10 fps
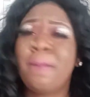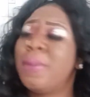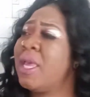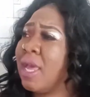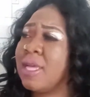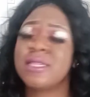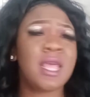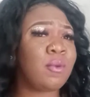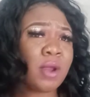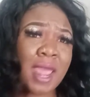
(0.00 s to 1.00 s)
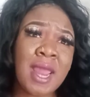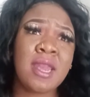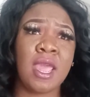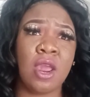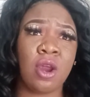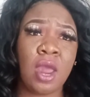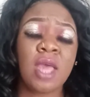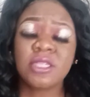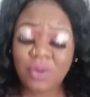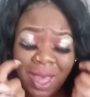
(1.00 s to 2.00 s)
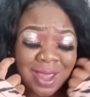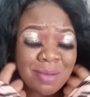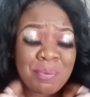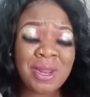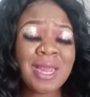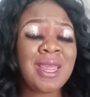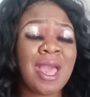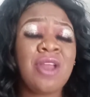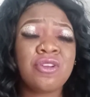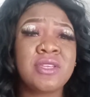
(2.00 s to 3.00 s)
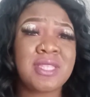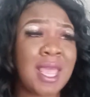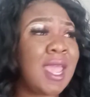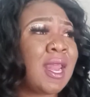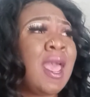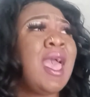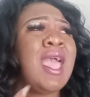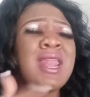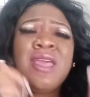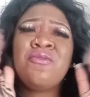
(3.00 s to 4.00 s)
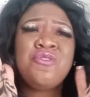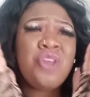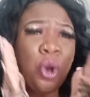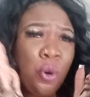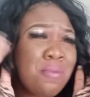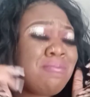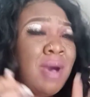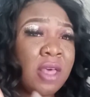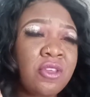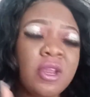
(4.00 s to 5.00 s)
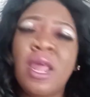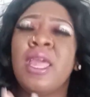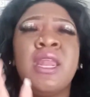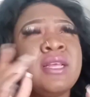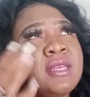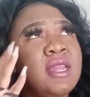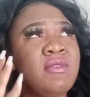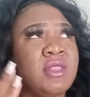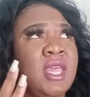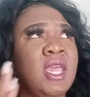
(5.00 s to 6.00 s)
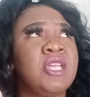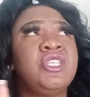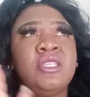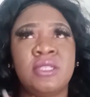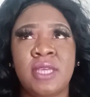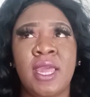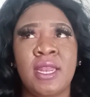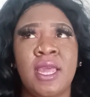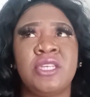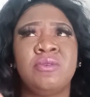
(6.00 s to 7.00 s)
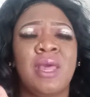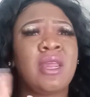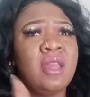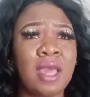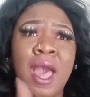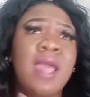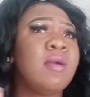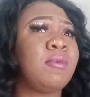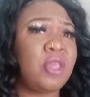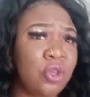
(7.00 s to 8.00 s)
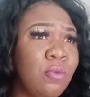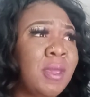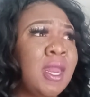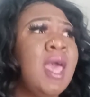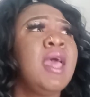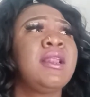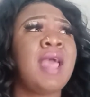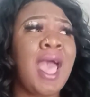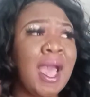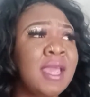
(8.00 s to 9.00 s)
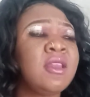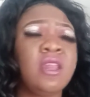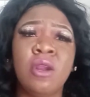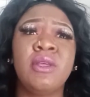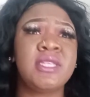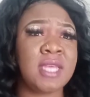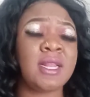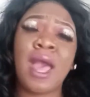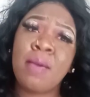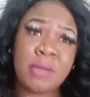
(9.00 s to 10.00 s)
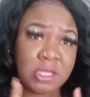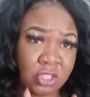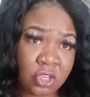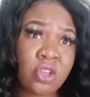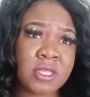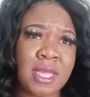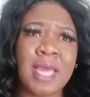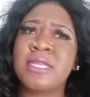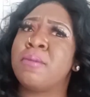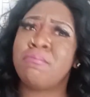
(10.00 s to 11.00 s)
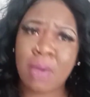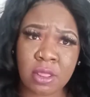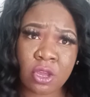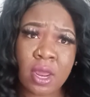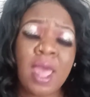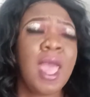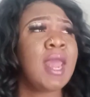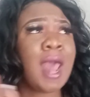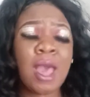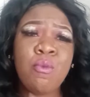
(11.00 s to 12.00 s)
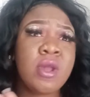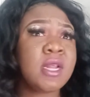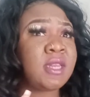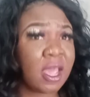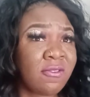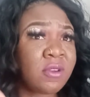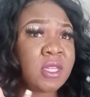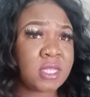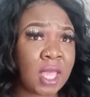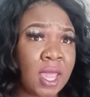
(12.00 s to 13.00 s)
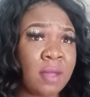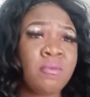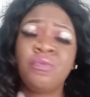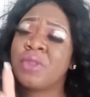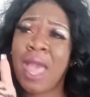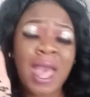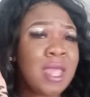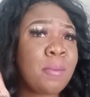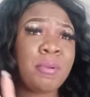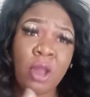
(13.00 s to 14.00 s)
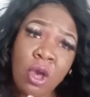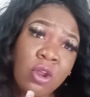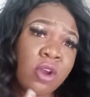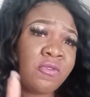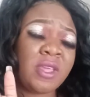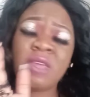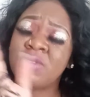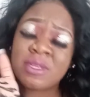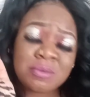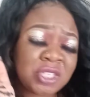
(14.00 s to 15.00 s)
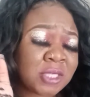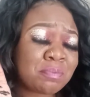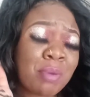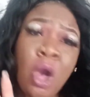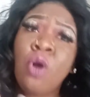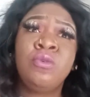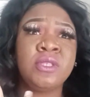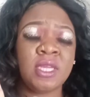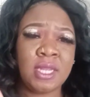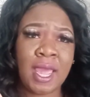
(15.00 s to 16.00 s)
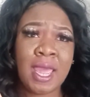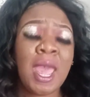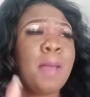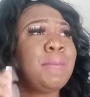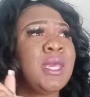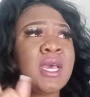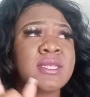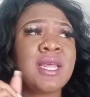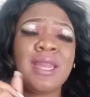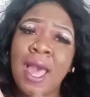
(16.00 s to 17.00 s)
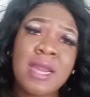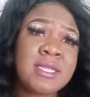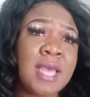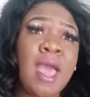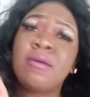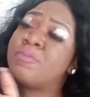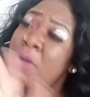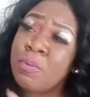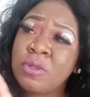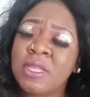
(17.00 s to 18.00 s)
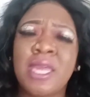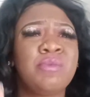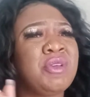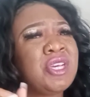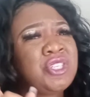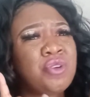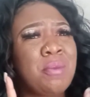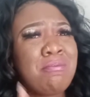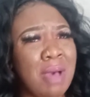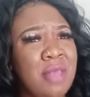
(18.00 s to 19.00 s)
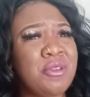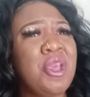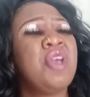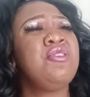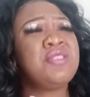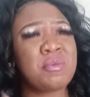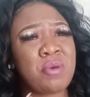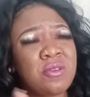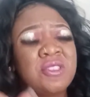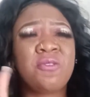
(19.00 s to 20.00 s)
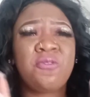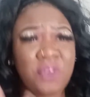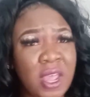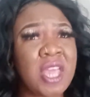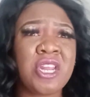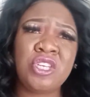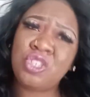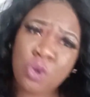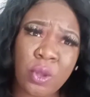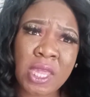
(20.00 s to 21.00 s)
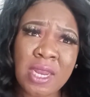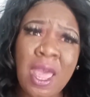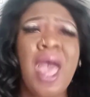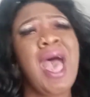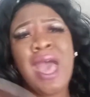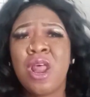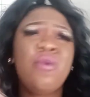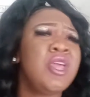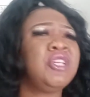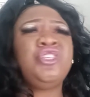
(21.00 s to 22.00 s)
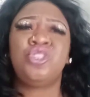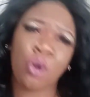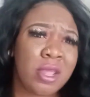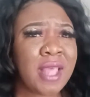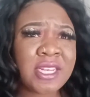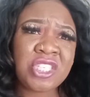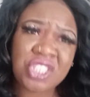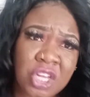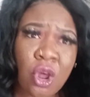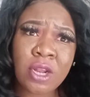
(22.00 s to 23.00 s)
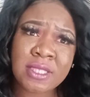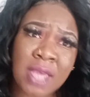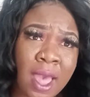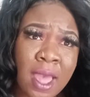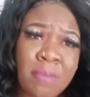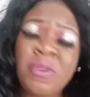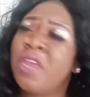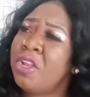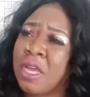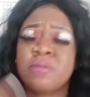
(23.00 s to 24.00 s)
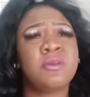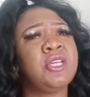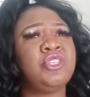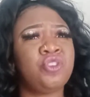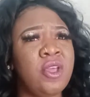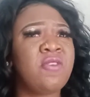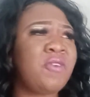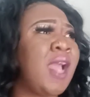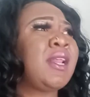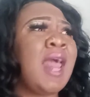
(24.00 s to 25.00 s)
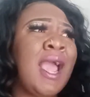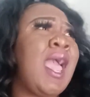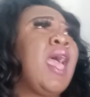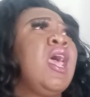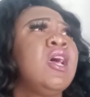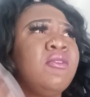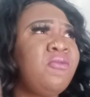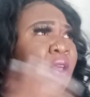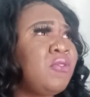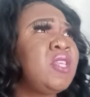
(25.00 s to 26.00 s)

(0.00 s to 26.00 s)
because they were in there. So I completely understand. And if no mother, and that's another thing. And she said that she was like, look, I am human, that I can literally say that I'm exhausted as a mother. And I want to definitely say that I applaud her for even just posting that. Because a lot of times people think because you're a mother, you're supposed to fucking enjoy it. I don't enjoy that shit all the time. You think I'm supposed to enjoy the fact that I got $50